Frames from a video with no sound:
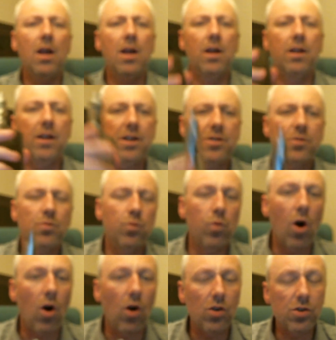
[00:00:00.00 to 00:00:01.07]
This
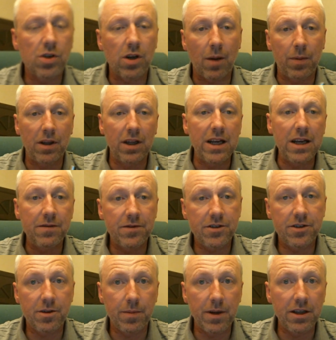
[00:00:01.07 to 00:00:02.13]
was, I believe,
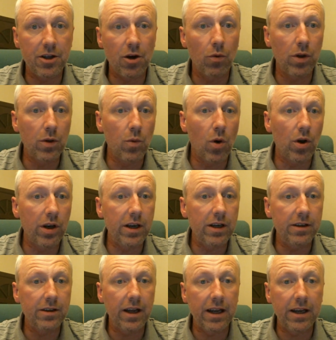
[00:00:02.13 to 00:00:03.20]
to be the only one
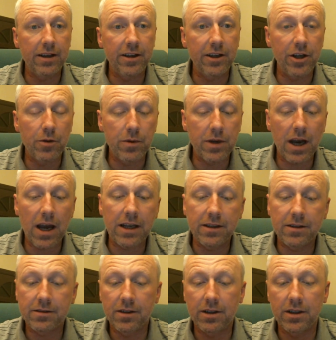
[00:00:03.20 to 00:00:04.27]
in the UK.
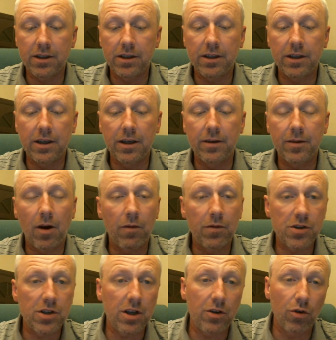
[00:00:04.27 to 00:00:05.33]

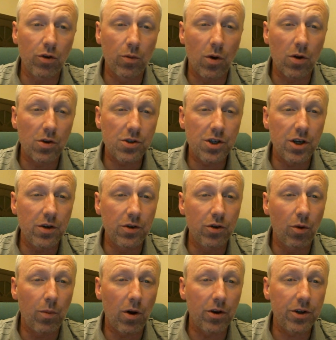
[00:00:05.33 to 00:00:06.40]
Obviously, another one's turned
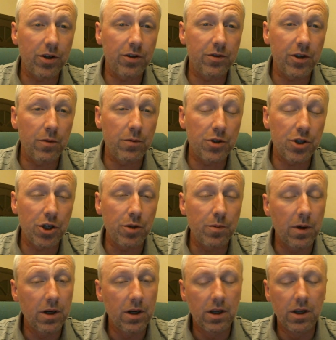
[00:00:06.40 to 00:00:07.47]
up on YouTube,
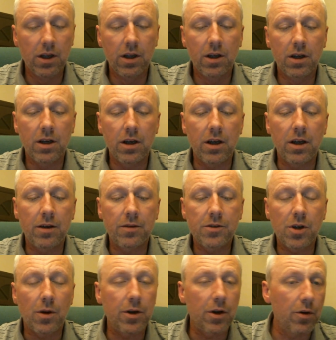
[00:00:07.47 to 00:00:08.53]

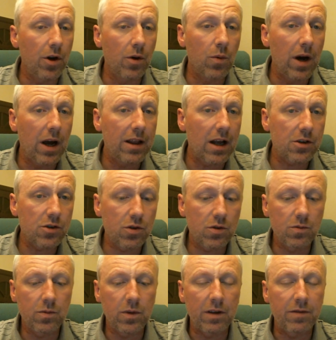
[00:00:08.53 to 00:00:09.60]
so I don't know
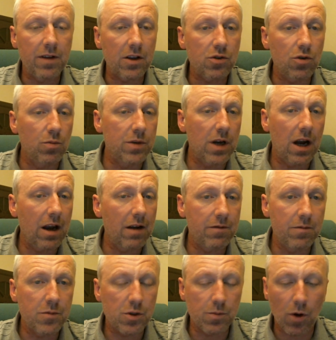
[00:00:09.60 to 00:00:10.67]
if that's come direct
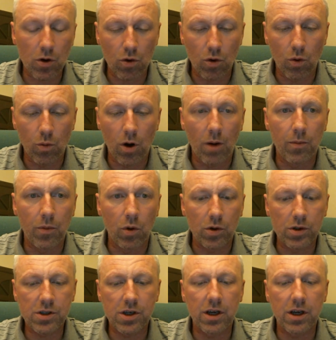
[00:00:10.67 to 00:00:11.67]
from SMOK or what. But